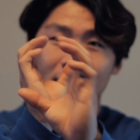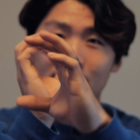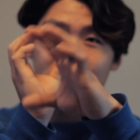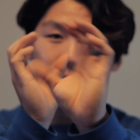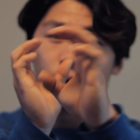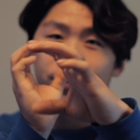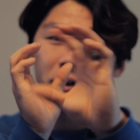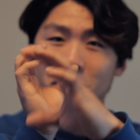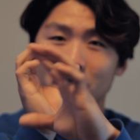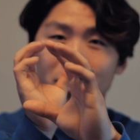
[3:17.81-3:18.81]
it's moving,
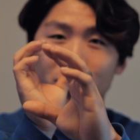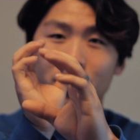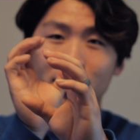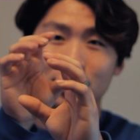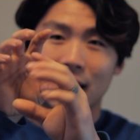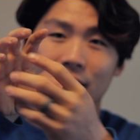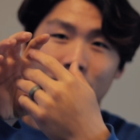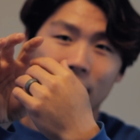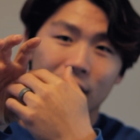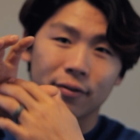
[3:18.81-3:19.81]
it's making noise, and the
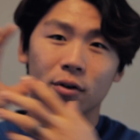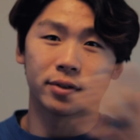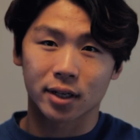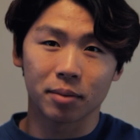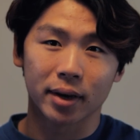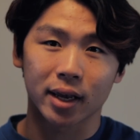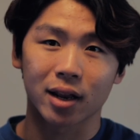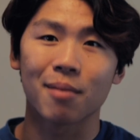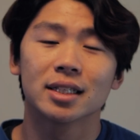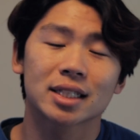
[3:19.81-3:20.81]
microphone's gonna pick it
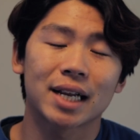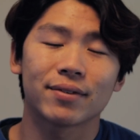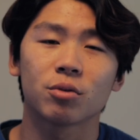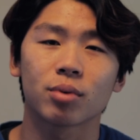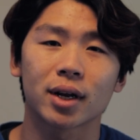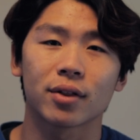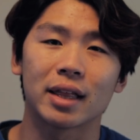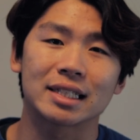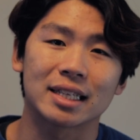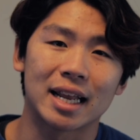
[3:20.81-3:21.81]
up. It's kind of a no-brainer that
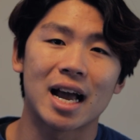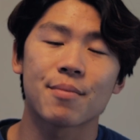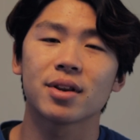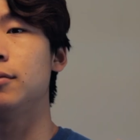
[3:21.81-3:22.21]
that's gonna happen.